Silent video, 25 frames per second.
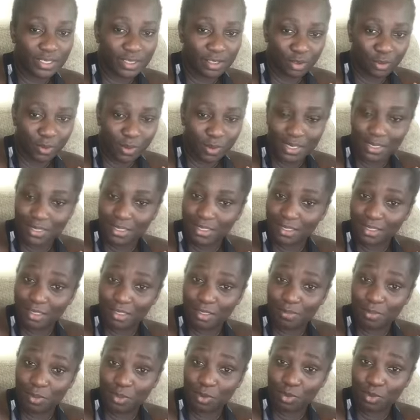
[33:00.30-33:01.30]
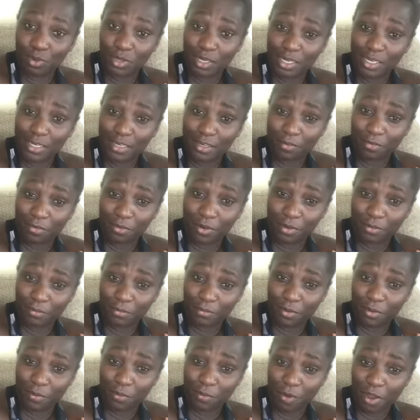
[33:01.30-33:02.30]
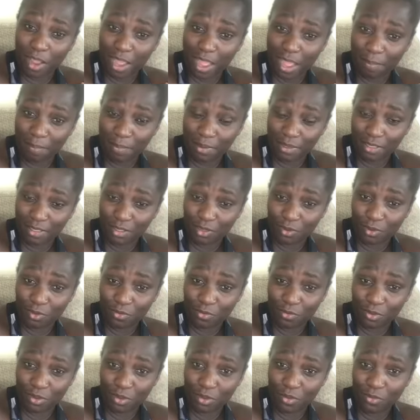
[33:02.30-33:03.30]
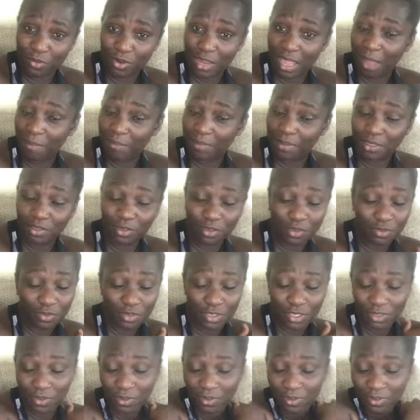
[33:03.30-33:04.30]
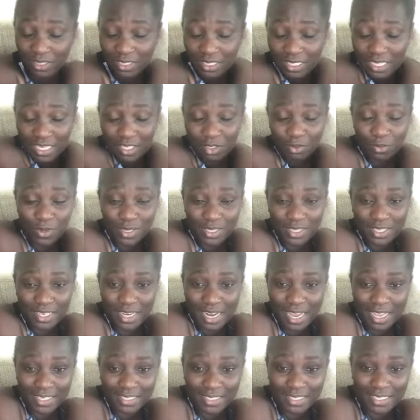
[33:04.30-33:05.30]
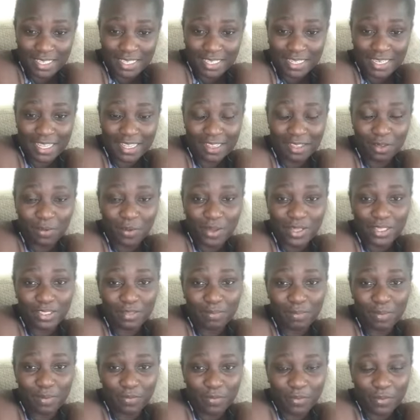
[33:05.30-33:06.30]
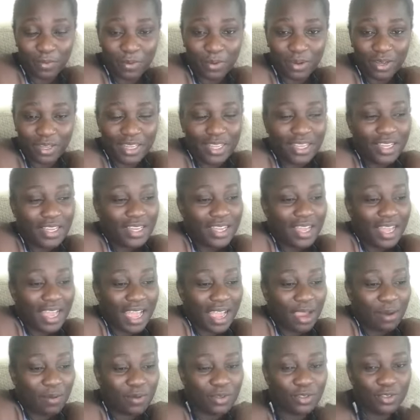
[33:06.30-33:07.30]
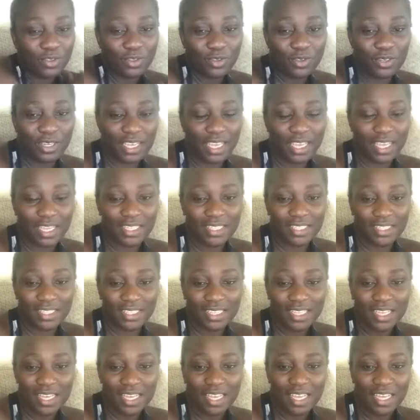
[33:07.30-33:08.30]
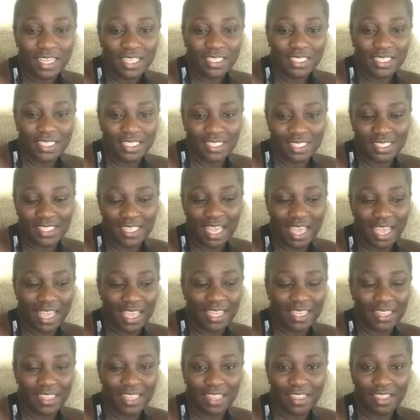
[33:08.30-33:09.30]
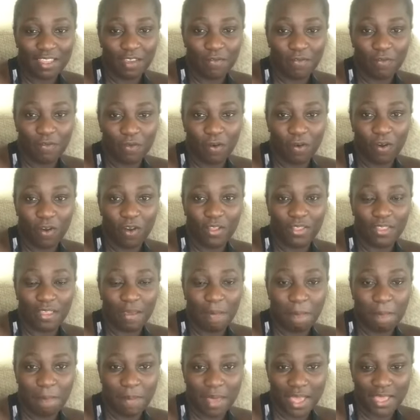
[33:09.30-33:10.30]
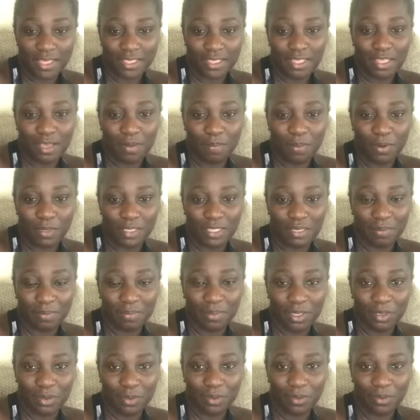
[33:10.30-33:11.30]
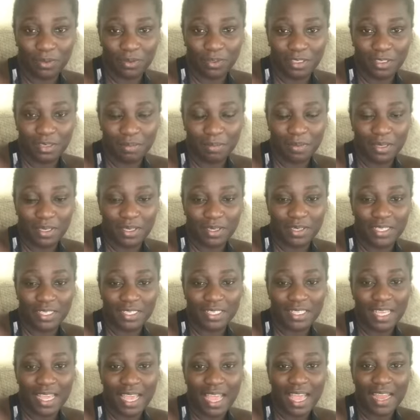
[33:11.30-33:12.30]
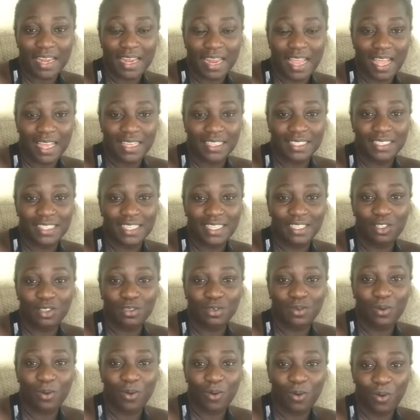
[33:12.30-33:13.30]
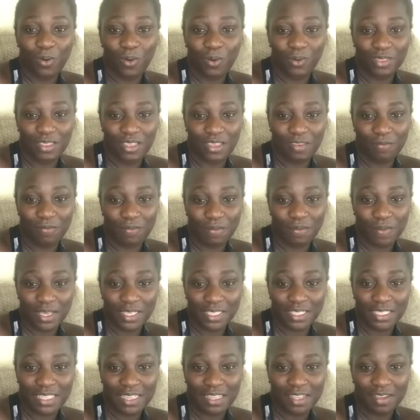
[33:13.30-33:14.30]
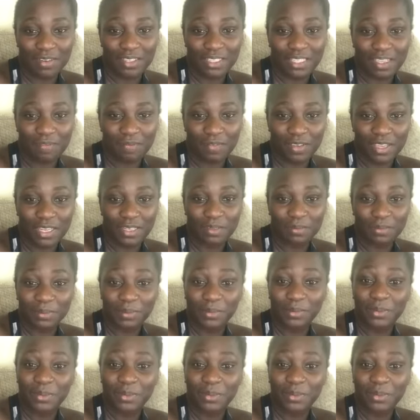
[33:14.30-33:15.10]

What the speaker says: to be totally different from what happened on results day 2019 and the ones before. I want your kids to say that they've got the best they possibly could because they had access to all the information that is available